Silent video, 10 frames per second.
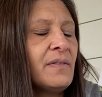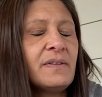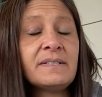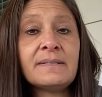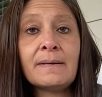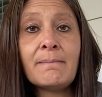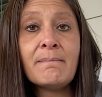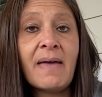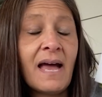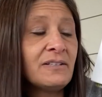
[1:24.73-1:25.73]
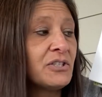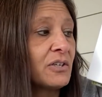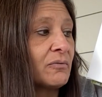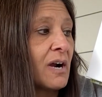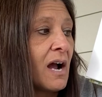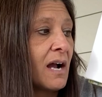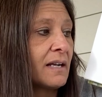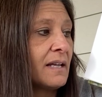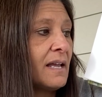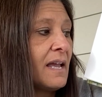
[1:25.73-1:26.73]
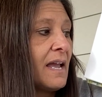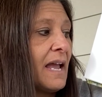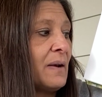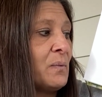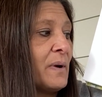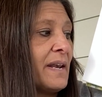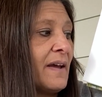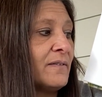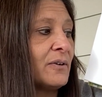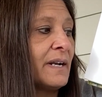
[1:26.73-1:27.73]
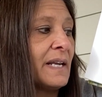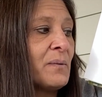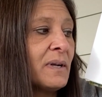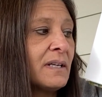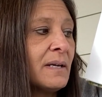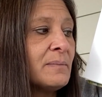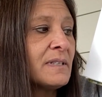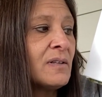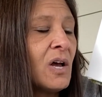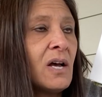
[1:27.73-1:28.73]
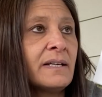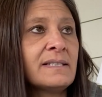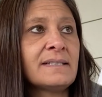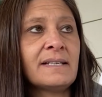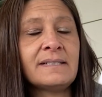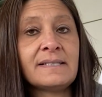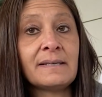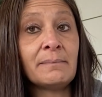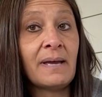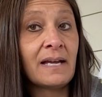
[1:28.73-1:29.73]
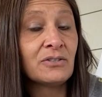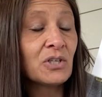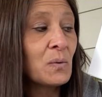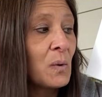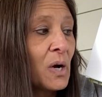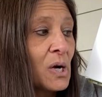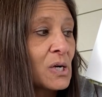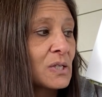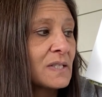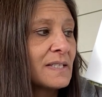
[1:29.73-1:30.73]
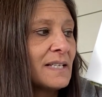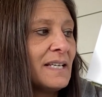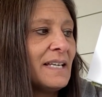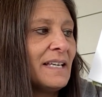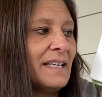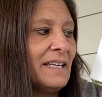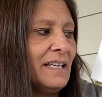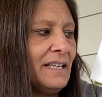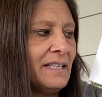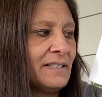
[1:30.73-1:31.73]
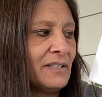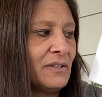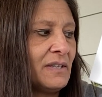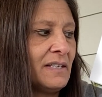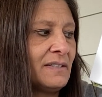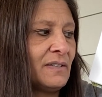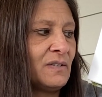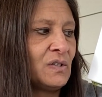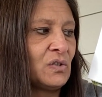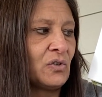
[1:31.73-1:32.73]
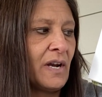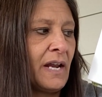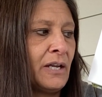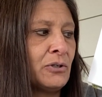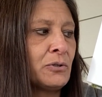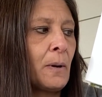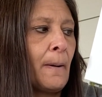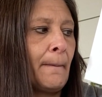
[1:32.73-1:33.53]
"This is a magic rock. And whenever anyone comes along and says the magic words, 'Isn't this a strange